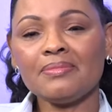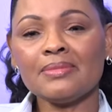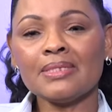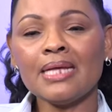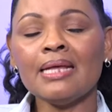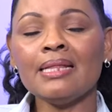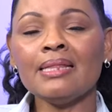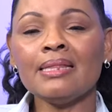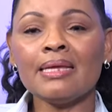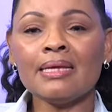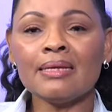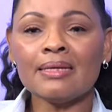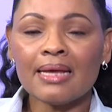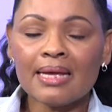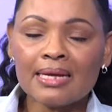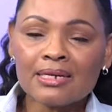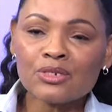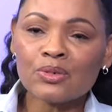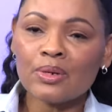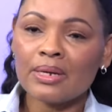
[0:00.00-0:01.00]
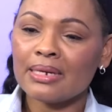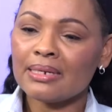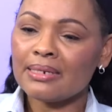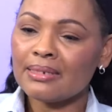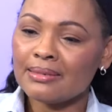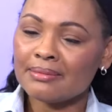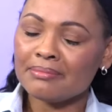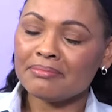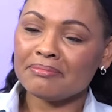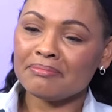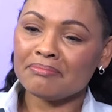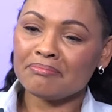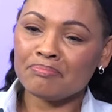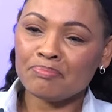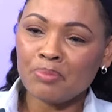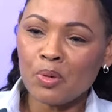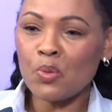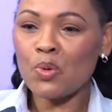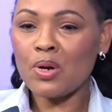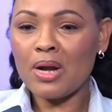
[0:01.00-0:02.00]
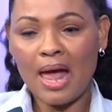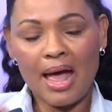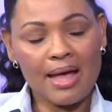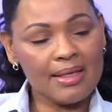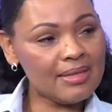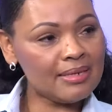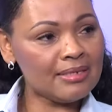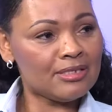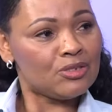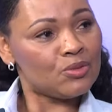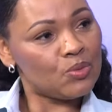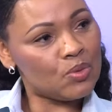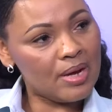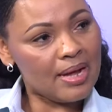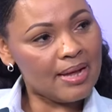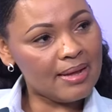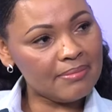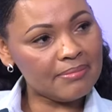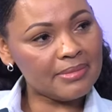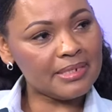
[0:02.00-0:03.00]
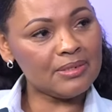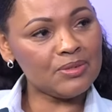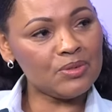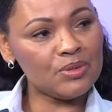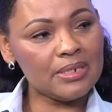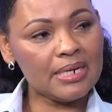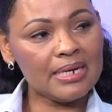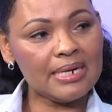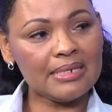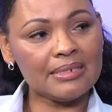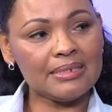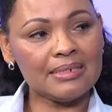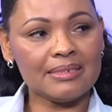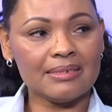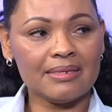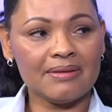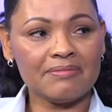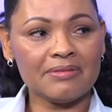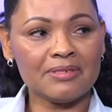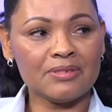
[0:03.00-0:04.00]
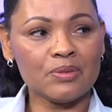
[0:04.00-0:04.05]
And they actually pull others to come and utilize the service.